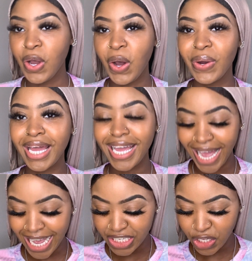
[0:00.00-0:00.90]
Okay,
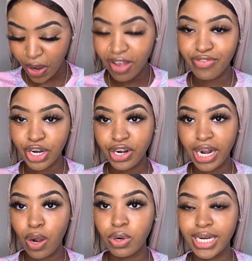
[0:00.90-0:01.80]
guys, so I figured
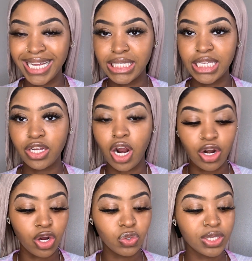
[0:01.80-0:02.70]
out where the SD card
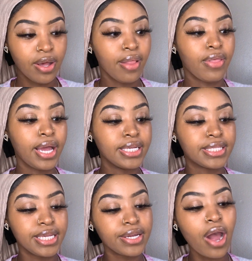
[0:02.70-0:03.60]
goes. The
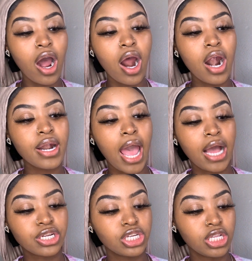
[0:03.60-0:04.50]
SD card
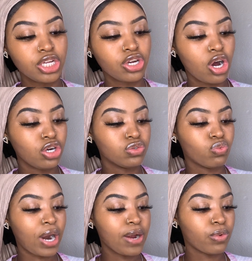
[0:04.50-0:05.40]
actually goes
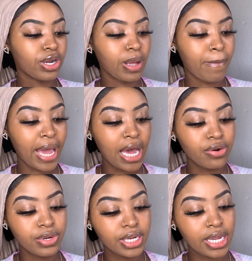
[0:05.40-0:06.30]
right where the
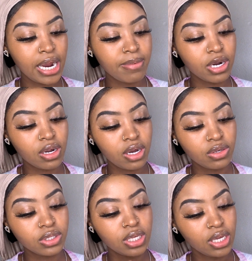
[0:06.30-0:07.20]
battery camera
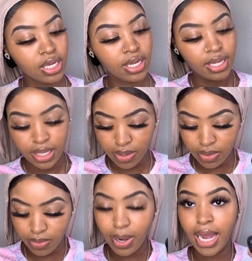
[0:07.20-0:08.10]
goes.
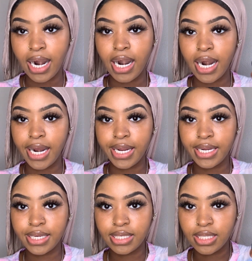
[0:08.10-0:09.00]
Right.
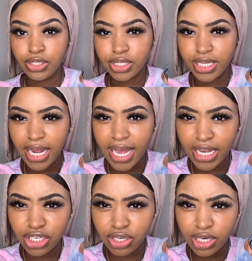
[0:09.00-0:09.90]
You see that
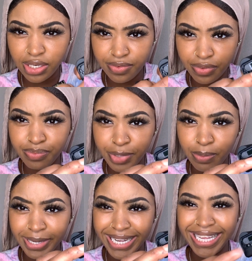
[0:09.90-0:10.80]
extra
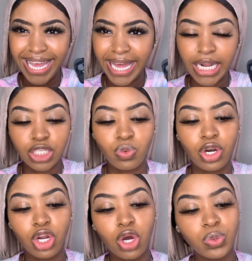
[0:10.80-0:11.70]
opening? Yeah, that's where
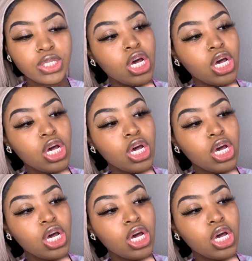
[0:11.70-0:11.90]
it goes.